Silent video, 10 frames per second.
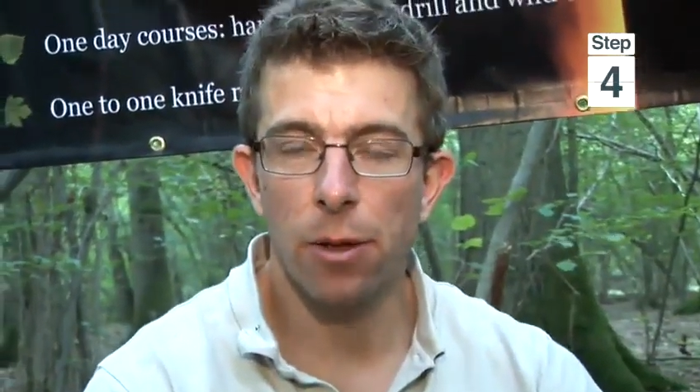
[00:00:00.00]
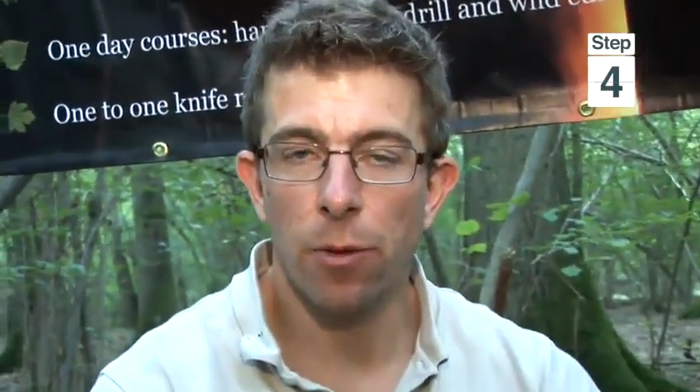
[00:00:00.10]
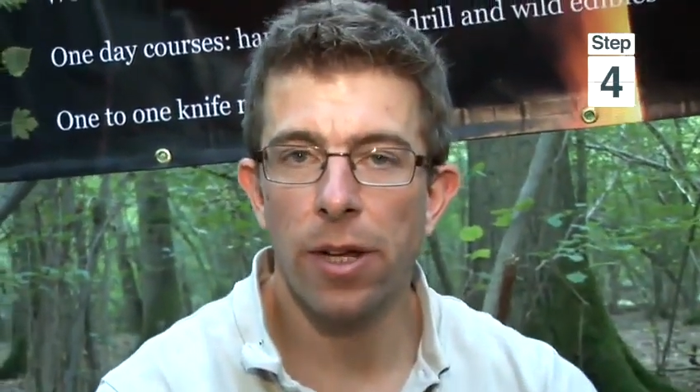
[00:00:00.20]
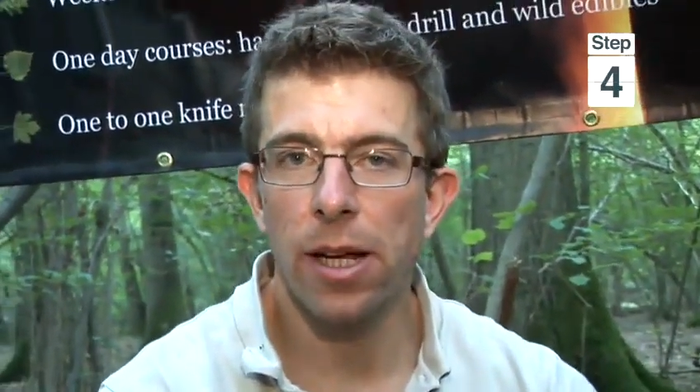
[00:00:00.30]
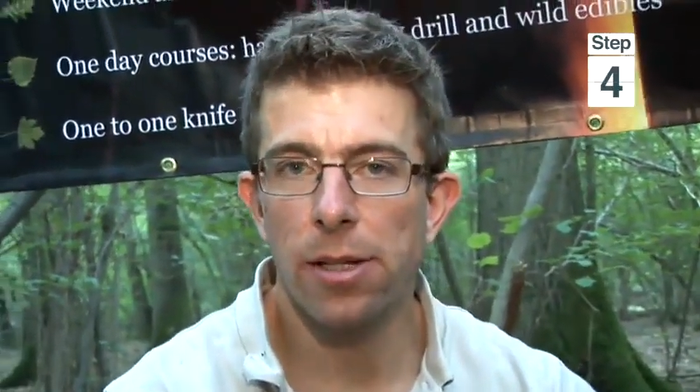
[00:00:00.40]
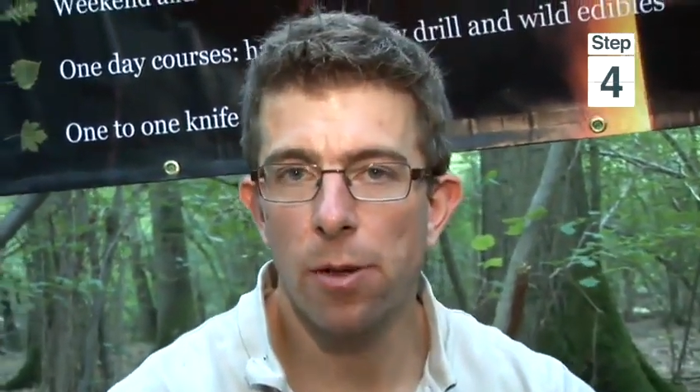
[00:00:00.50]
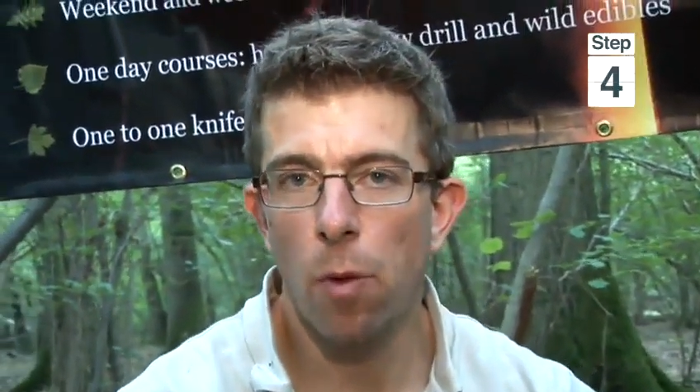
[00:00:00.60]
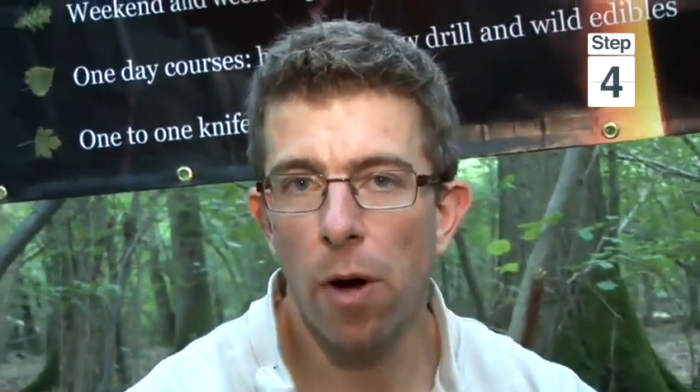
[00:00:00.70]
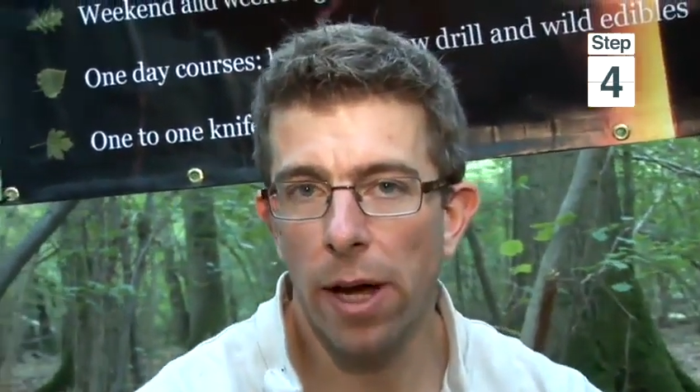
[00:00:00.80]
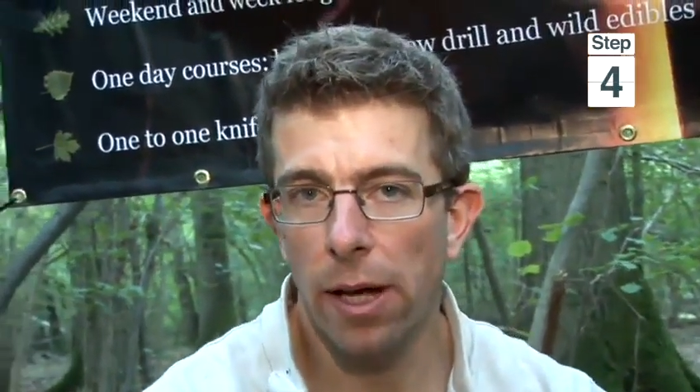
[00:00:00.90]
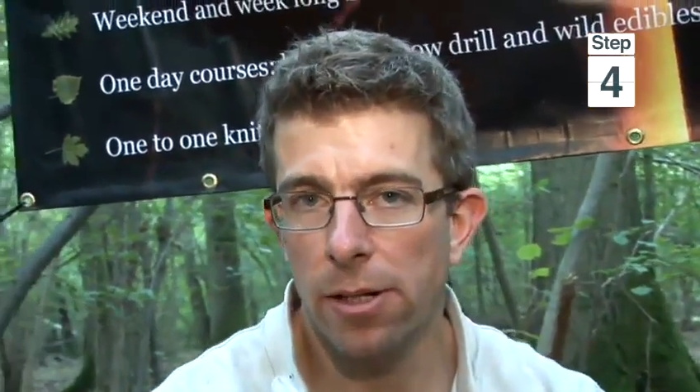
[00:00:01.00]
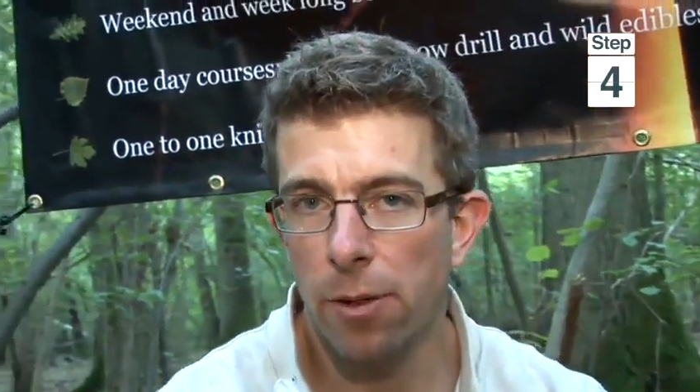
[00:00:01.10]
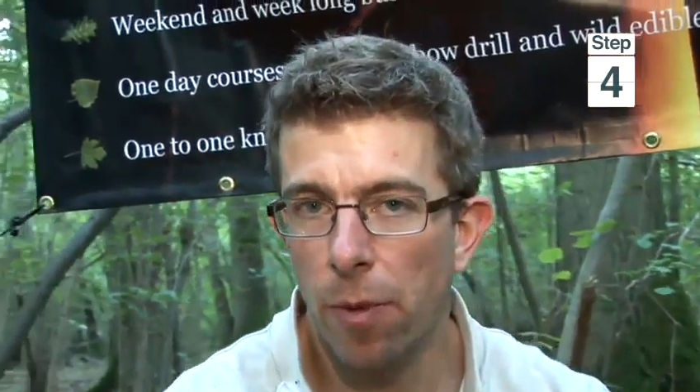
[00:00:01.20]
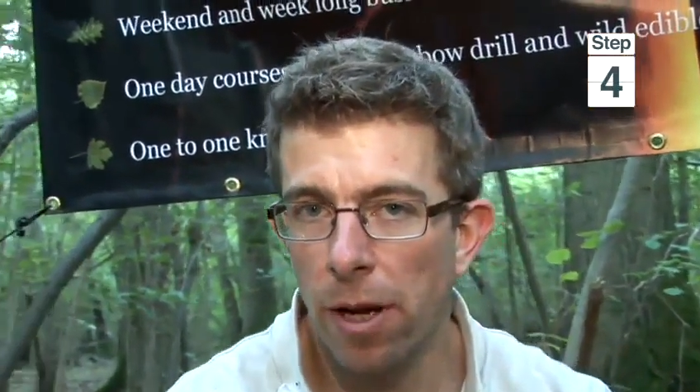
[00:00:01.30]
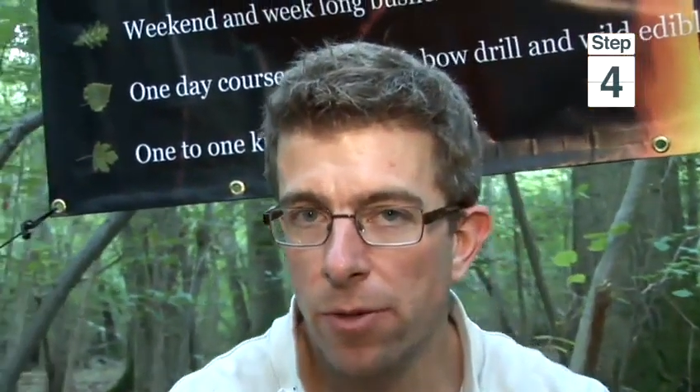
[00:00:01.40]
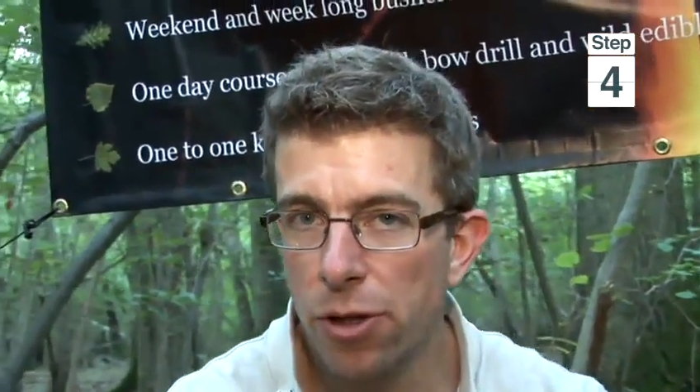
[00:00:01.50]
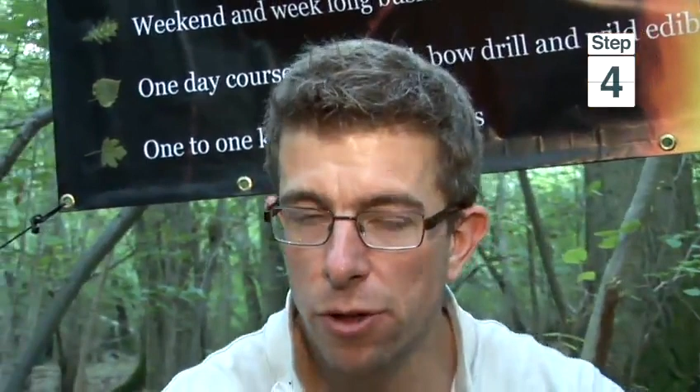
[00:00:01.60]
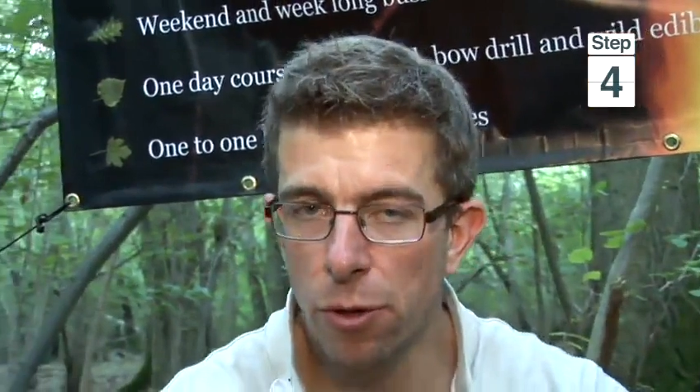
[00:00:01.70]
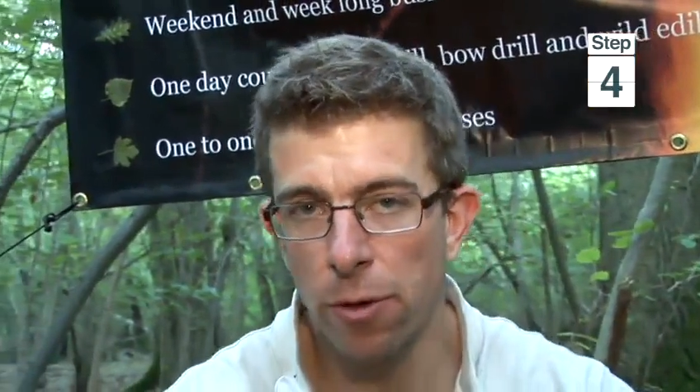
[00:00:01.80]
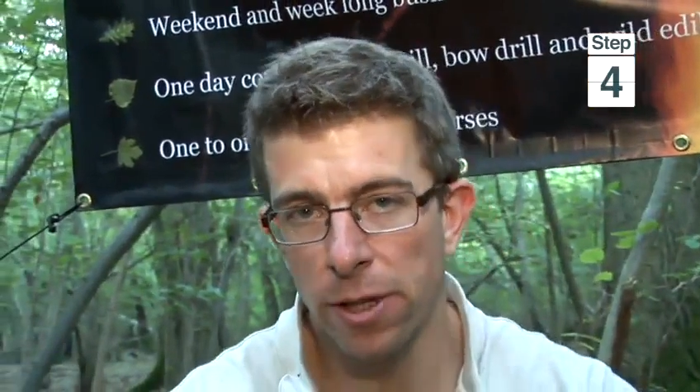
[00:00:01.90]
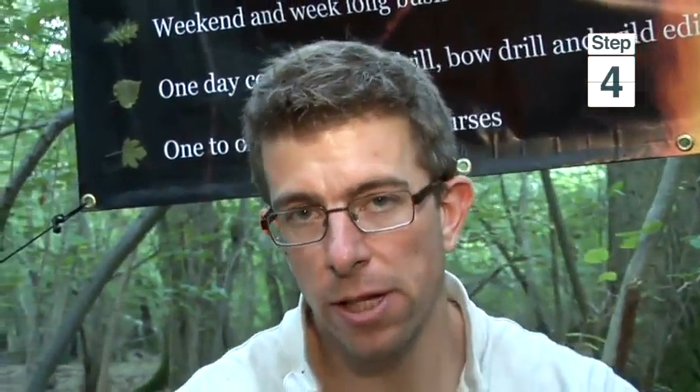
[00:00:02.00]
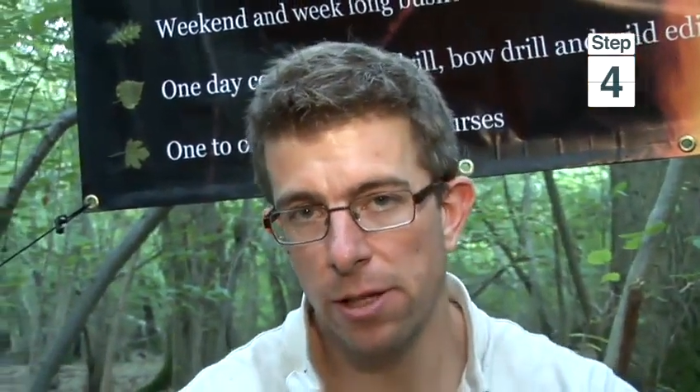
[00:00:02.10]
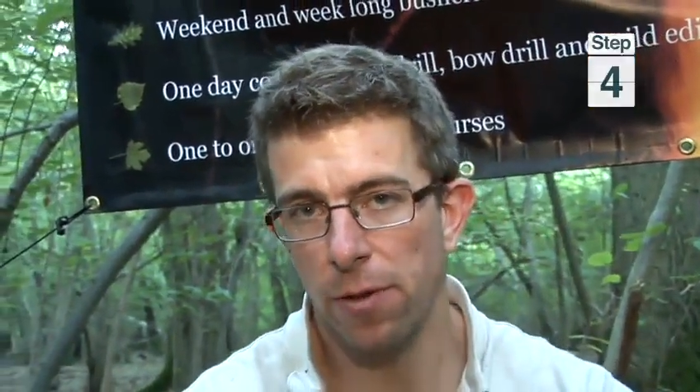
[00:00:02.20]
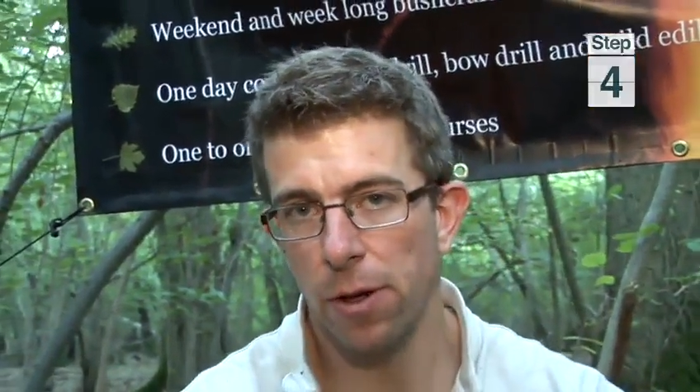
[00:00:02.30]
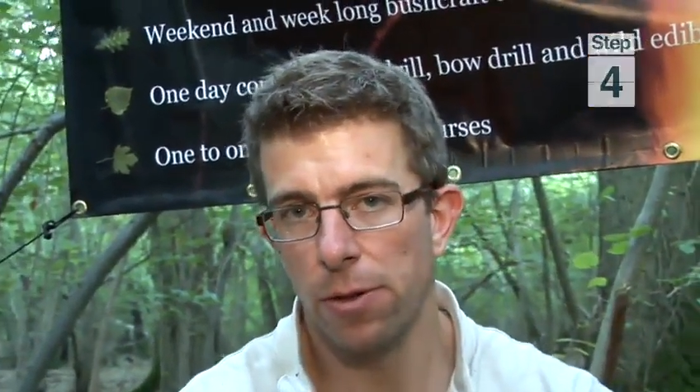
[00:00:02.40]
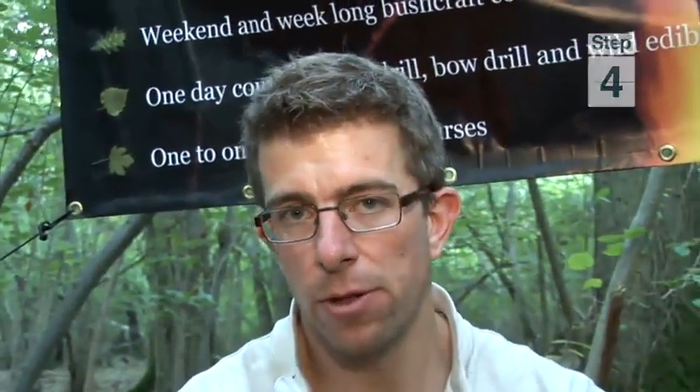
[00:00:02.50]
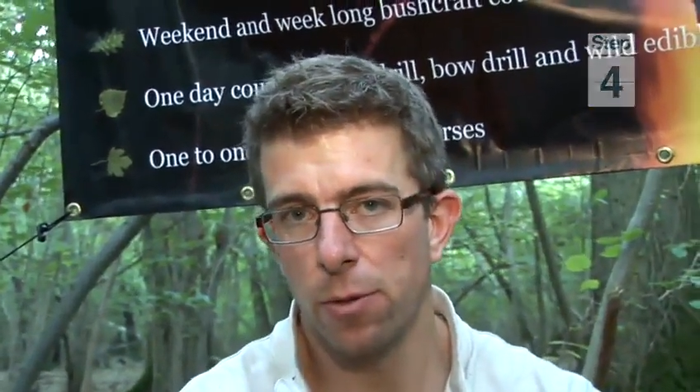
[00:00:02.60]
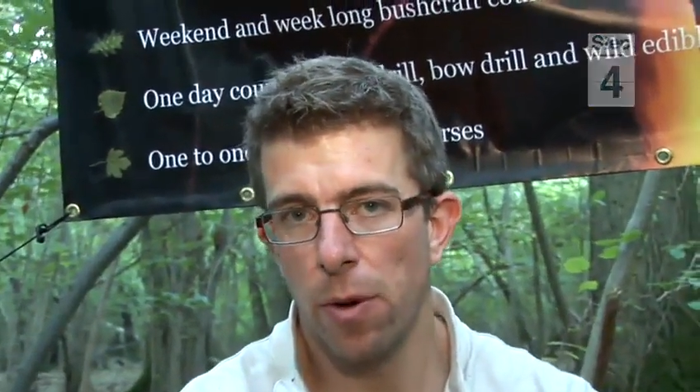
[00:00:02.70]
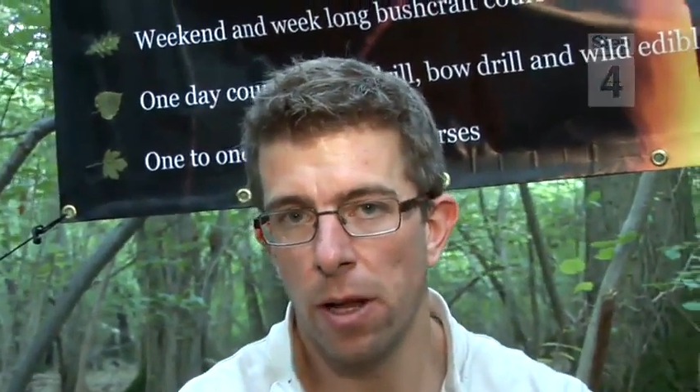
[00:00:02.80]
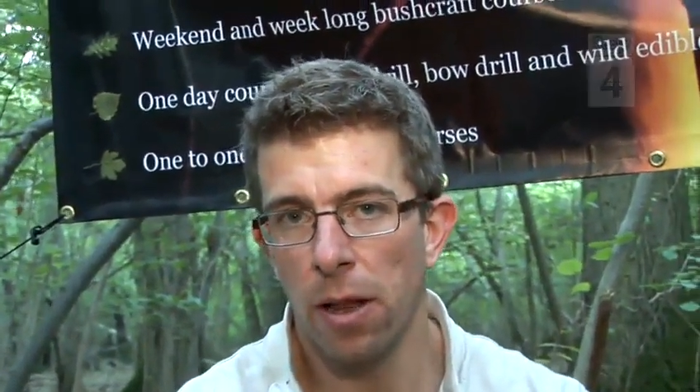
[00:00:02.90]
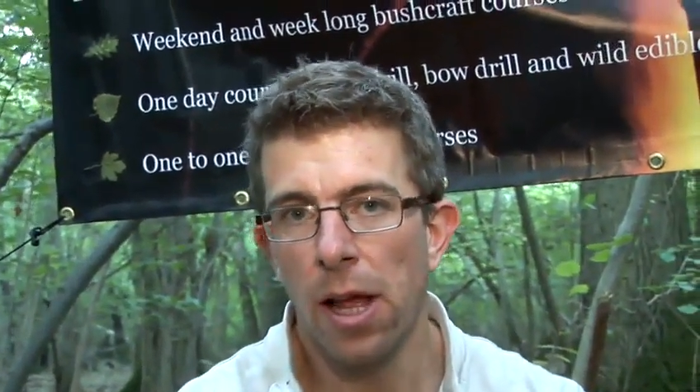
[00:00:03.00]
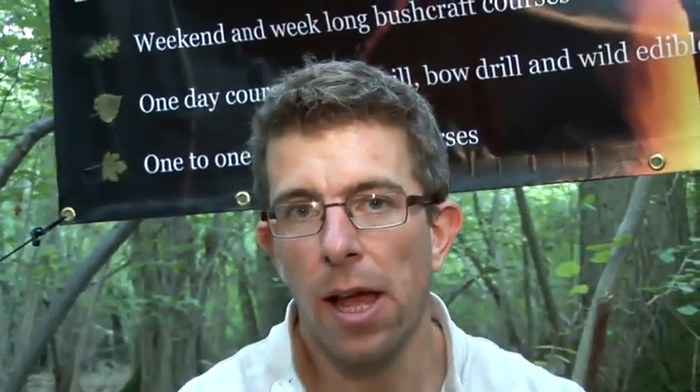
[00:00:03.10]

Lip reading: you'll need to work out some way of storing these foods as well.